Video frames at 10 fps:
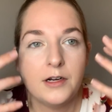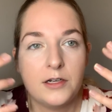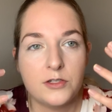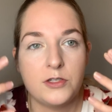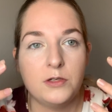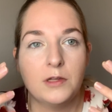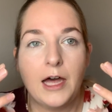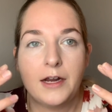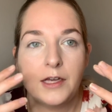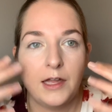I just do a
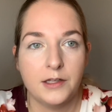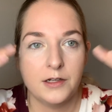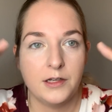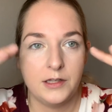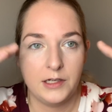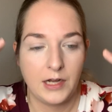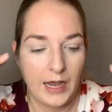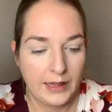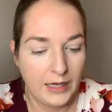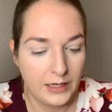lot of color and then
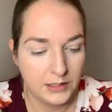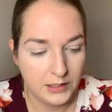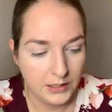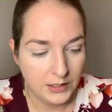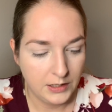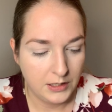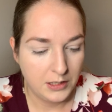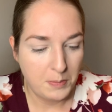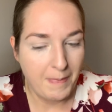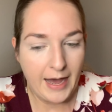highlight
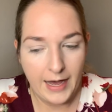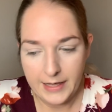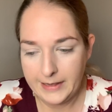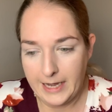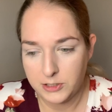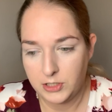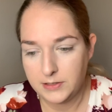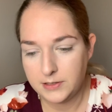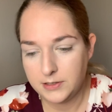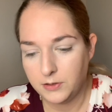my
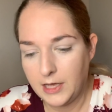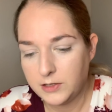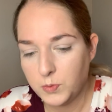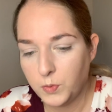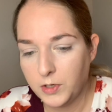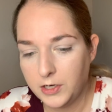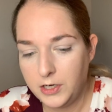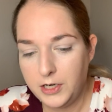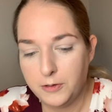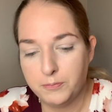eyelashes. So that's what we're
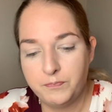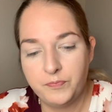gonna do.